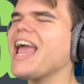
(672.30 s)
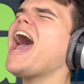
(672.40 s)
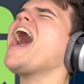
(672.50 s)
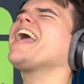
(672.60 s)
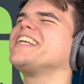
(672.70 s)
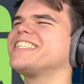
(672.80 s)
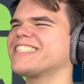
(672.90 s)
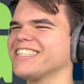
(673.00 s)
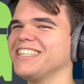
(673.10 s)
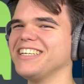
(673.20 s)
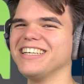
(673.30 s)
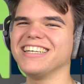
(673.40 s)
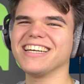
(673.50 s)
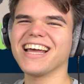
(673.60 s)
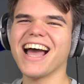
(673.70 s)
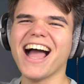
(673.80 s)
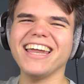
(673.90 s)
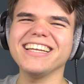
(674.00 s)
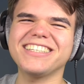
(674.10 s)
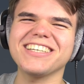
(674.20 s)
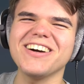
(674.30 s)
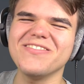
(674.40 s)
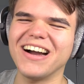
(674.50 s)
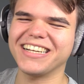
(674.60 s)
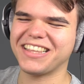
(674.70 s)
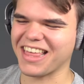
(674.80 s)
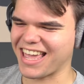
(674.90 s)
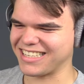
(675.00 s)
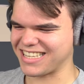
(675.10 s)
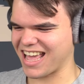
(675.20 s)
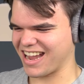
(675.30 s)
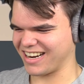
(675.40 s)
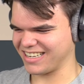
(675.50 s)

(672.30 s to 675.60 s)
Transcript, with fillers: Yes! Good job, Jelly. I did so much things there.